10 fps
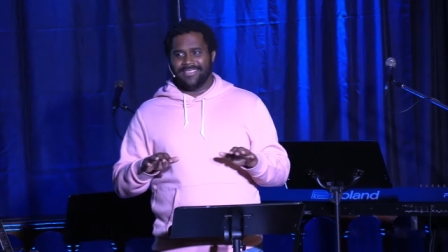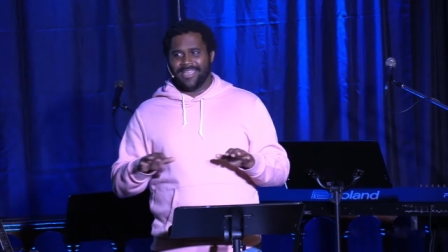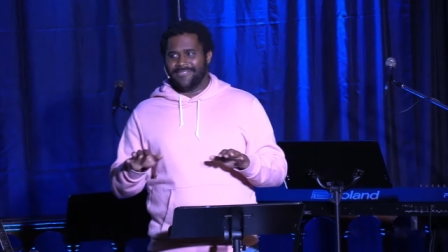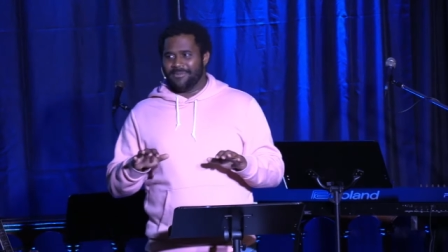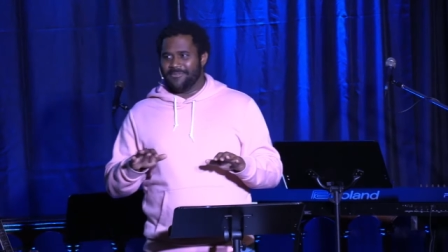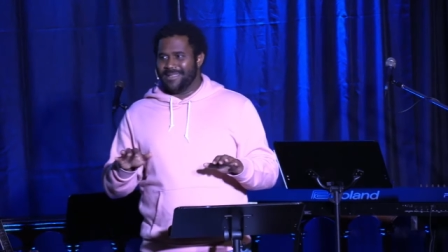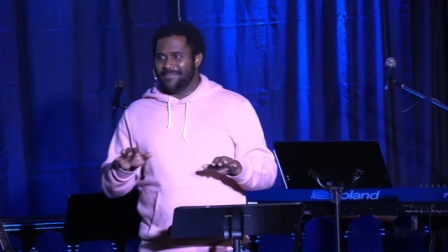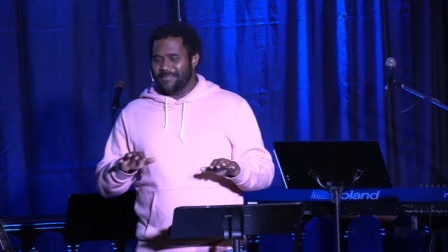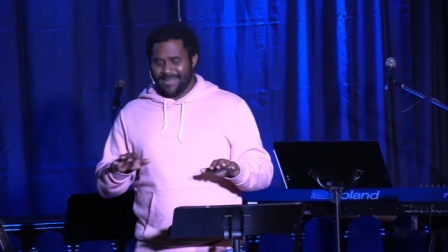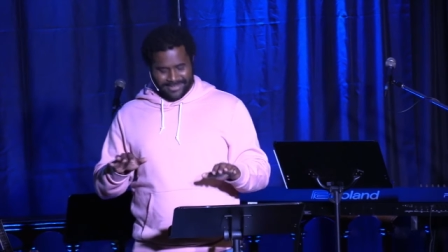None of them have
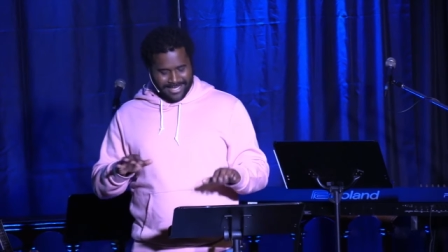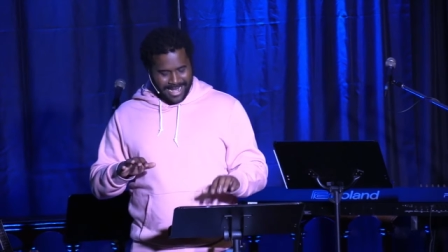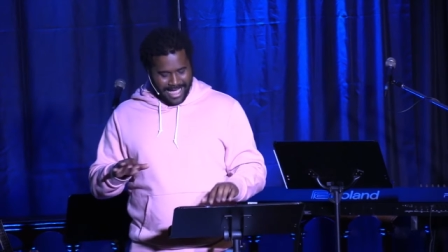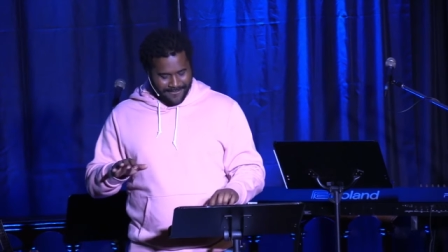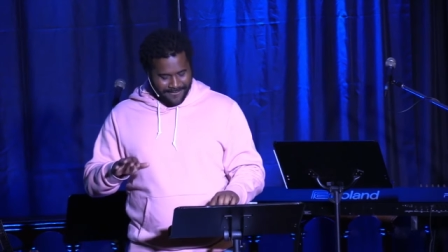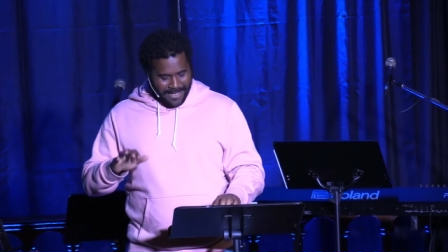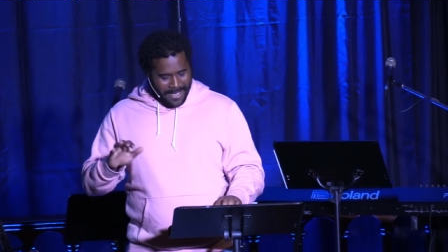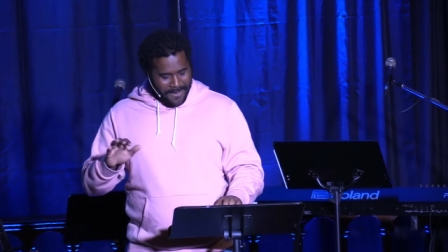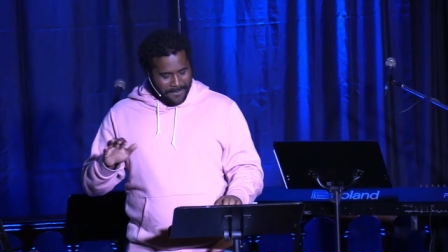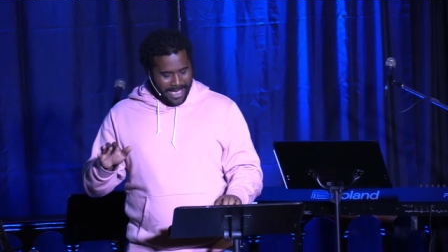been meals that I have
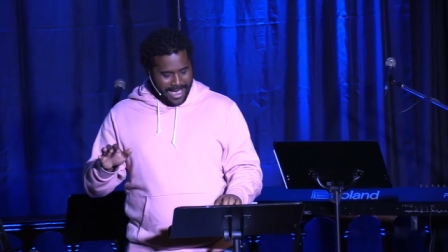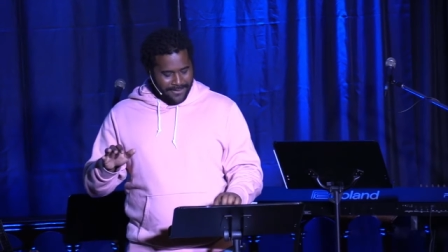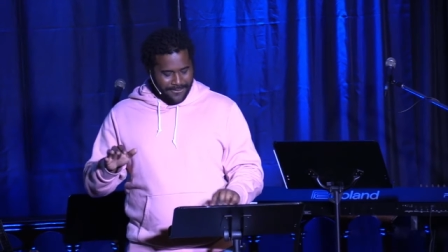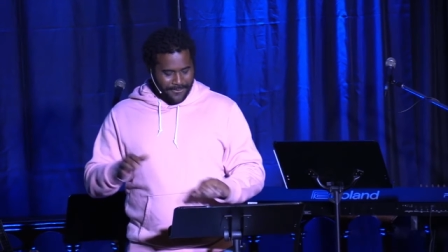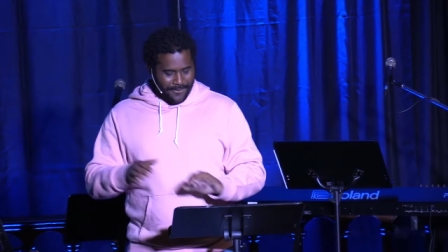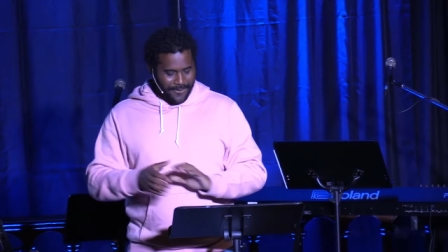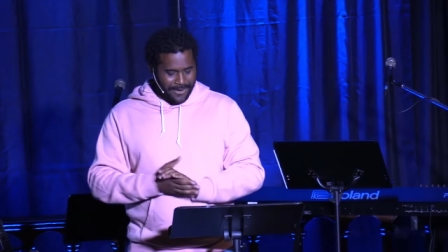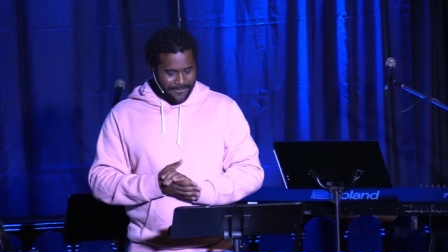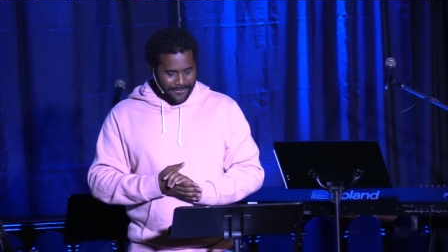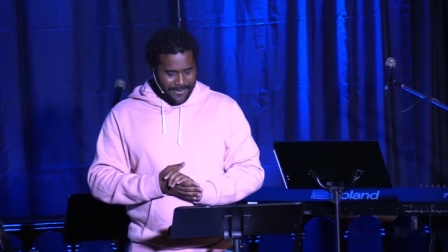paid for.
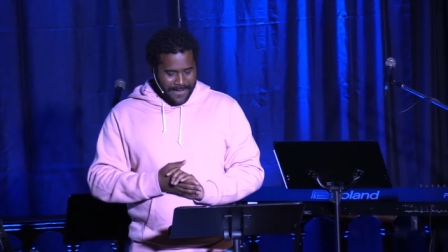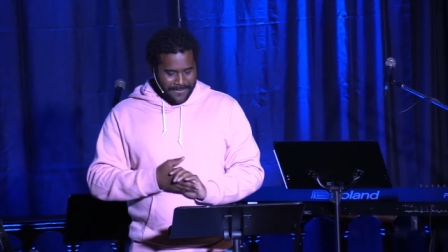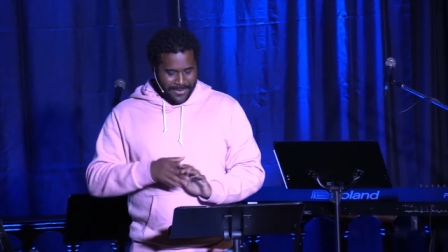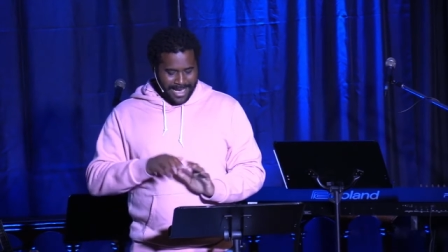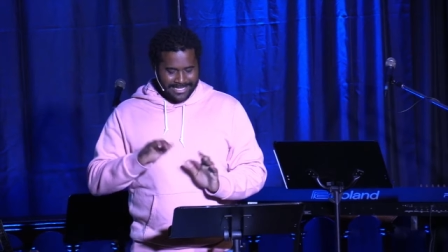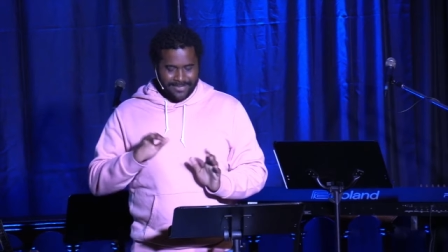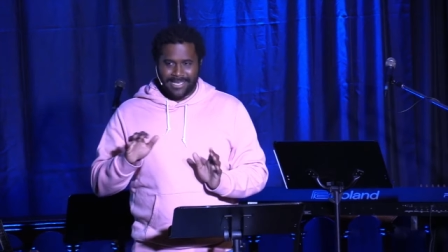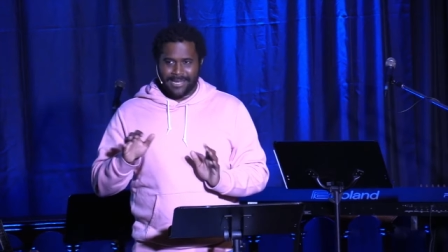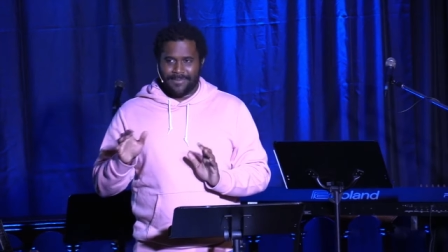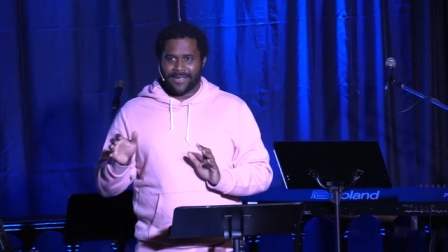If you asked me
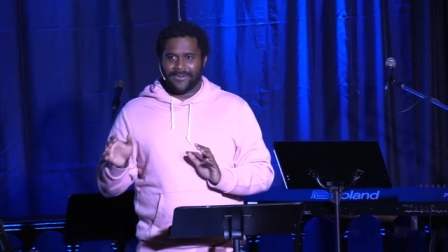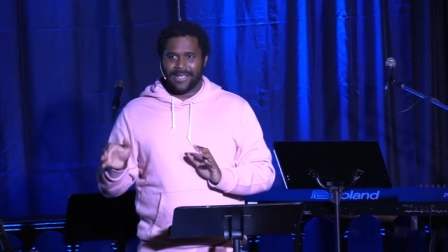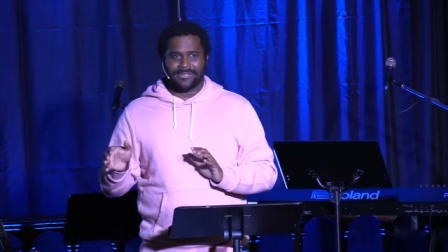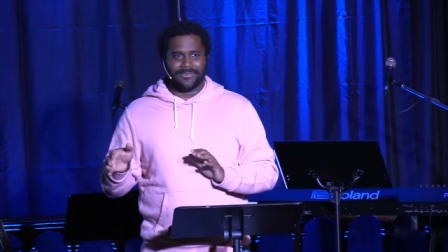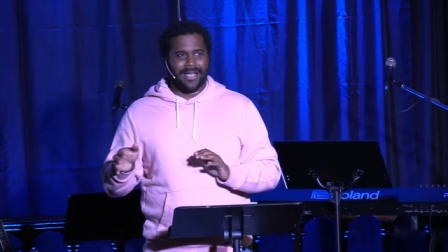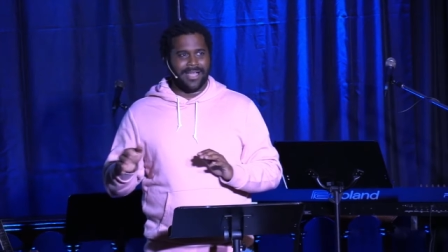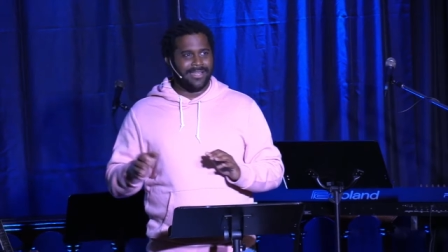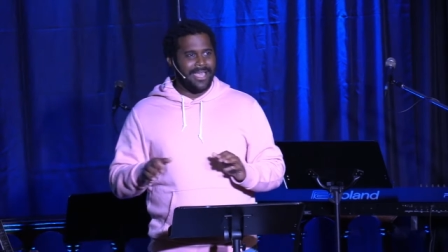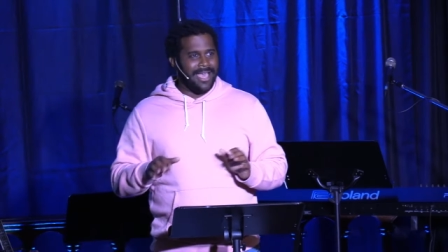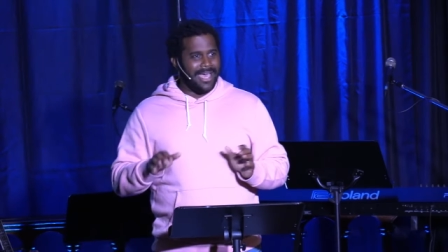to pick a restaurant,
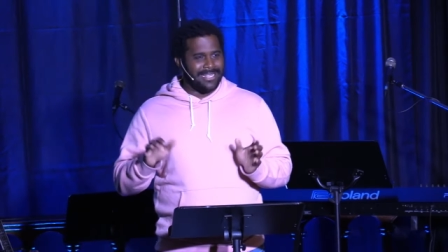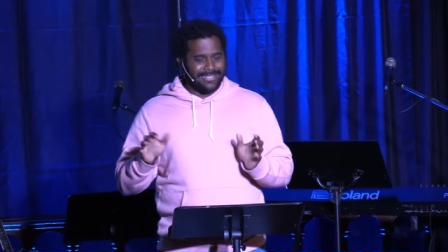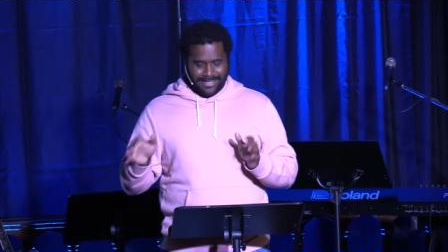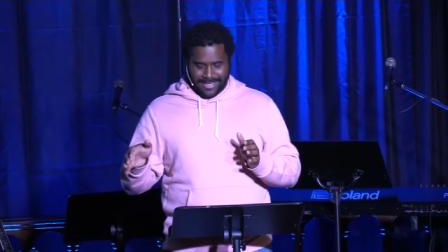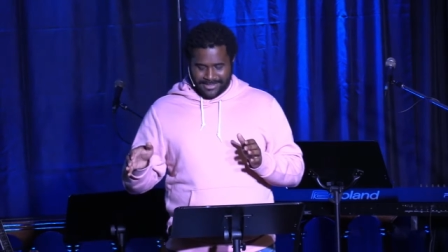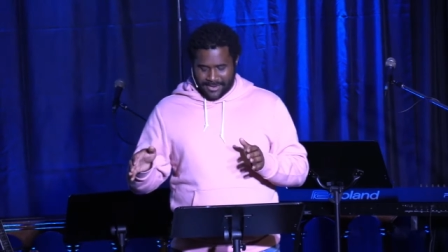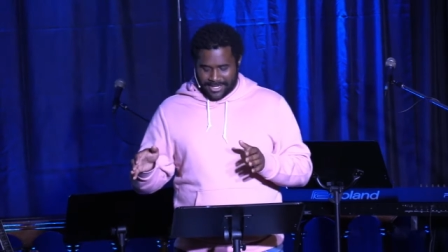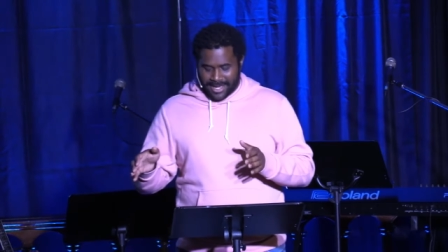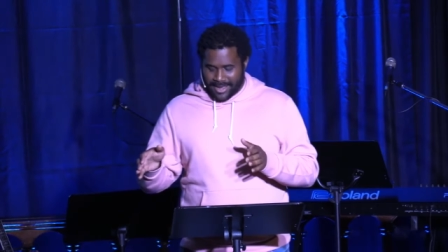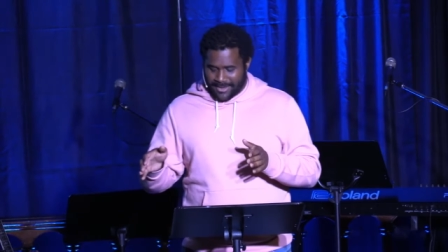I'd say, let's go to
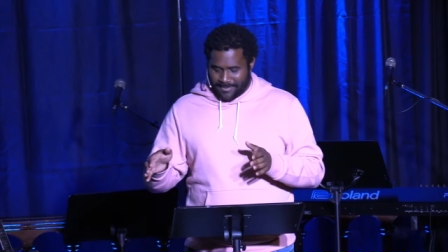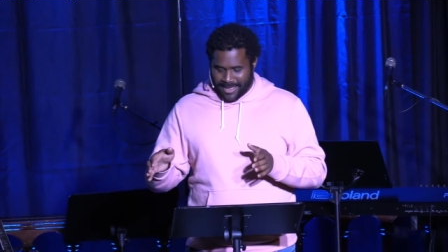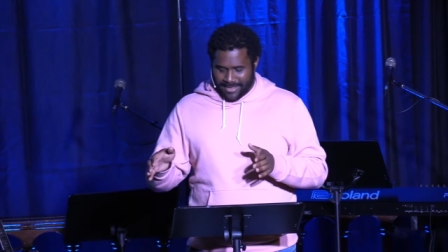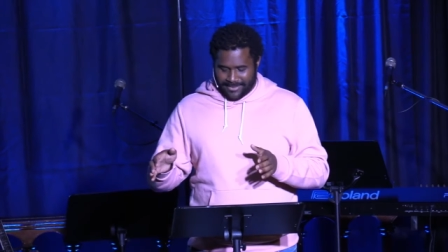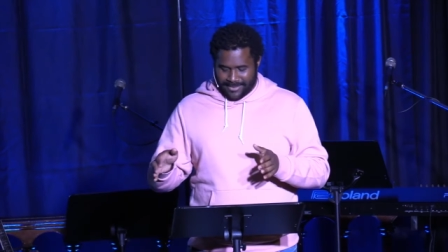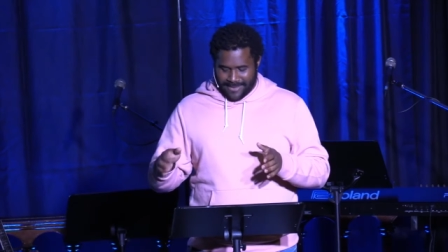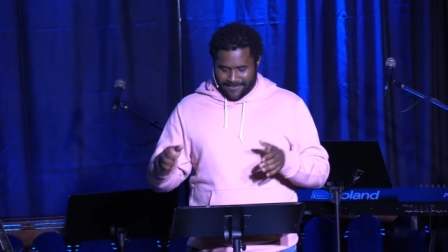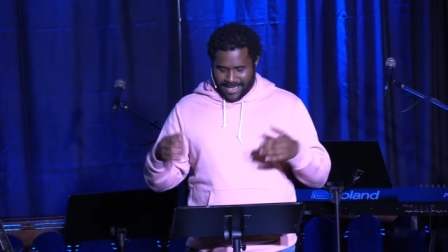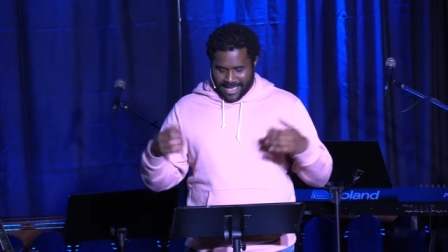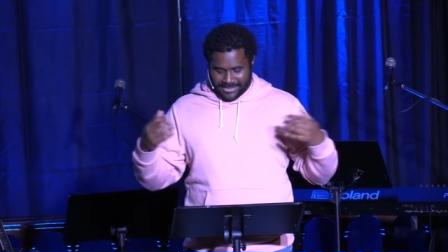Taco Bell, if
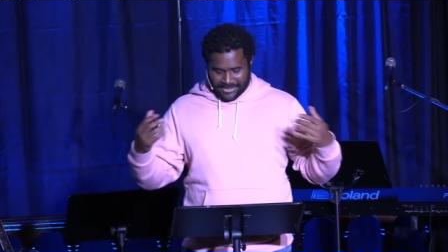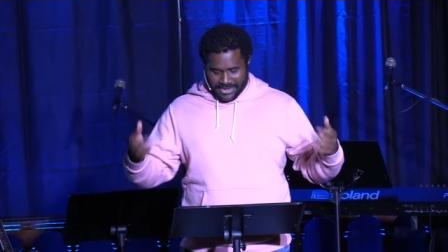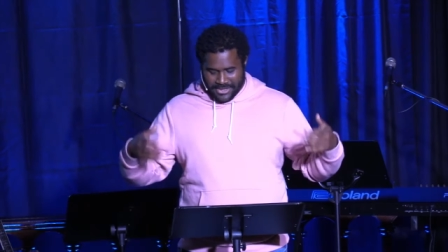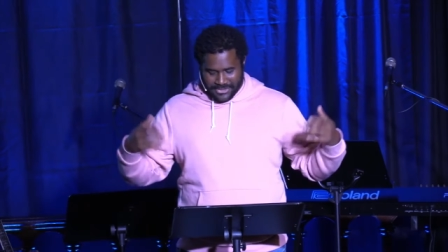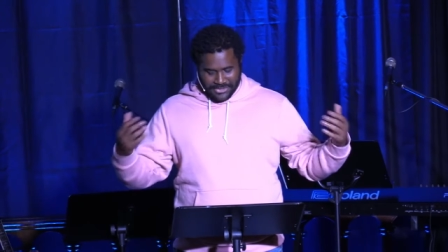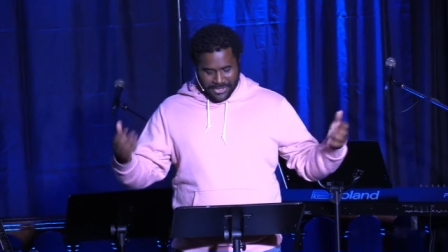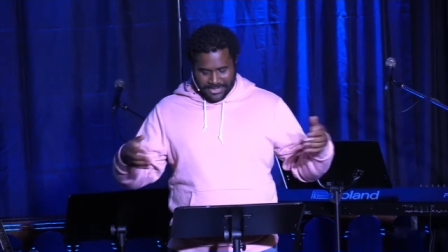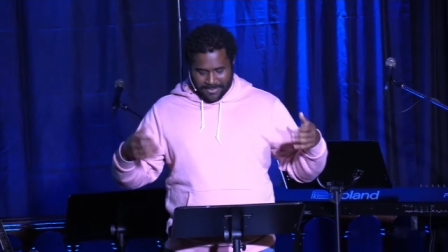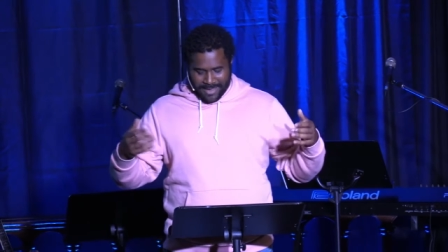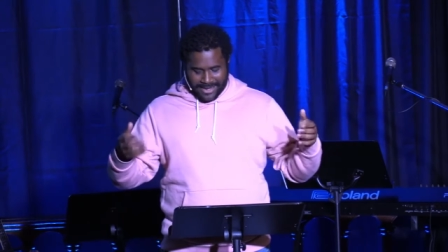that shows
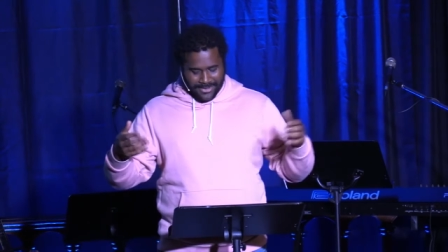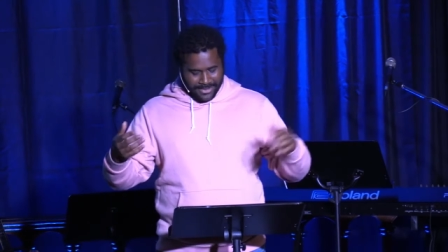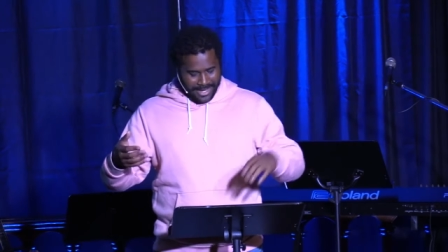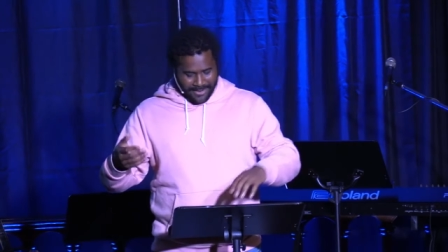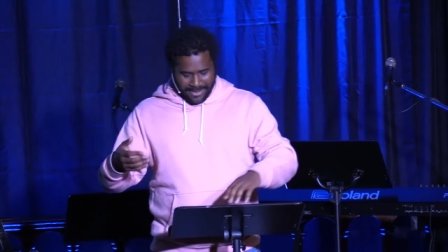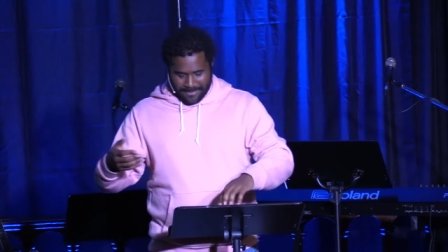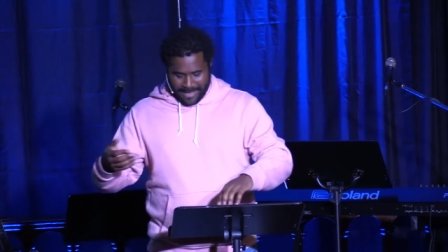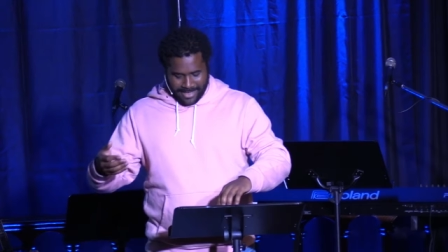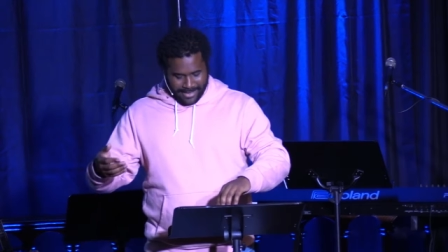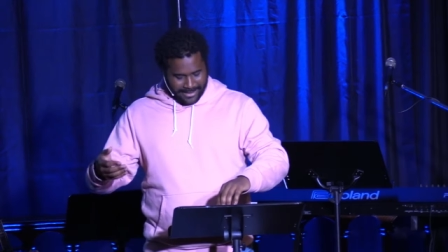you my culinary
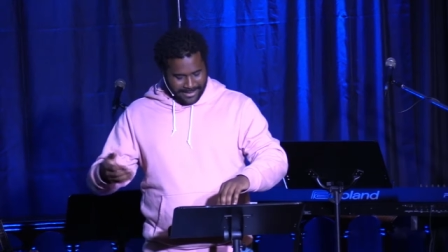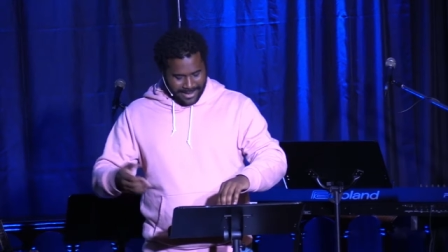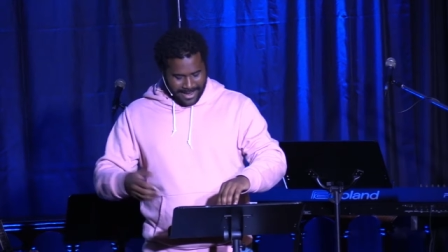palate.